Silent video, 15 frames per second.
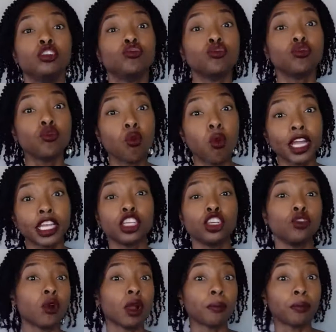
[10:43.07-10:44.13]
to what
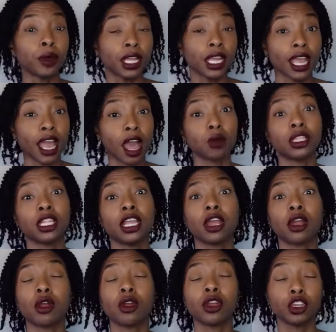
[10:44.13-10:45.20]
you are putting out
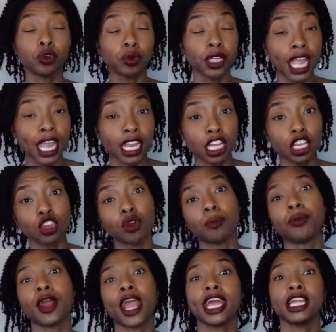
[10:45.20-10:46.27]
there, creating your
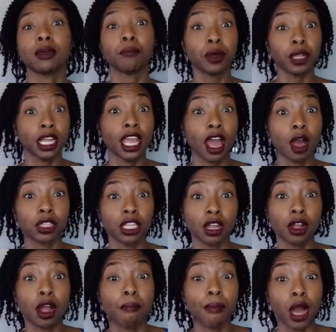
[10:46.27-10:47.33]
brand and putting out
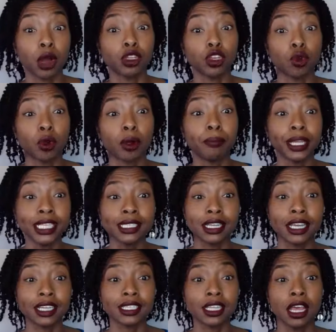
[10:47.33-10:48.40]
there about your
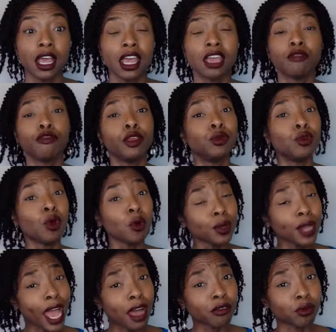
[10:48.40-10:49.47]
business. If you
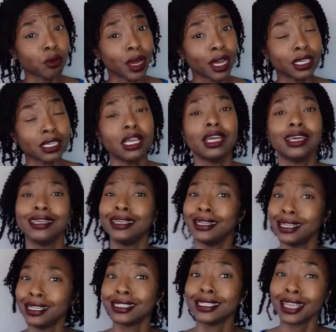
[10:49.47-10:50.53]
don't have one, you
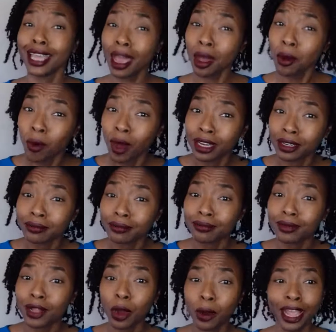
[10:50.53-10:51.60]
need to get one.
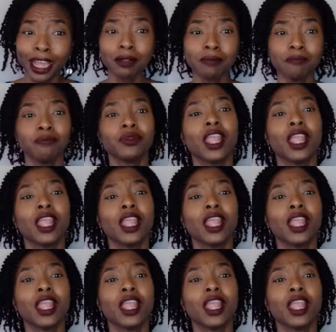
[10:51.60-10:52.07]
All right.